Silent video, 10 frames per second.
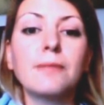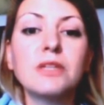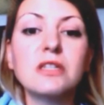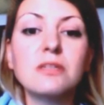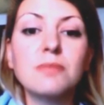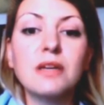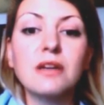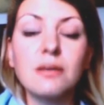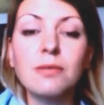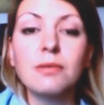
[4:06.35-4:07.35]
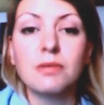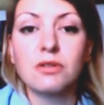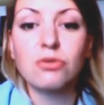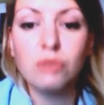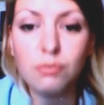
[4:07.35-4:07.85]
This is being
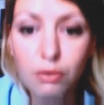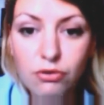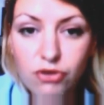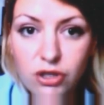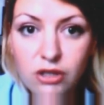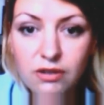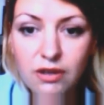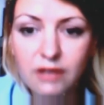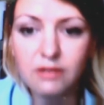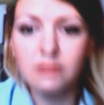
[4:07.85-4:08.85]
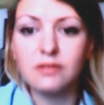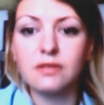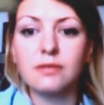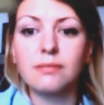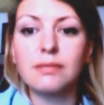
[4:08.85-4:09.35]
implemented through the project titled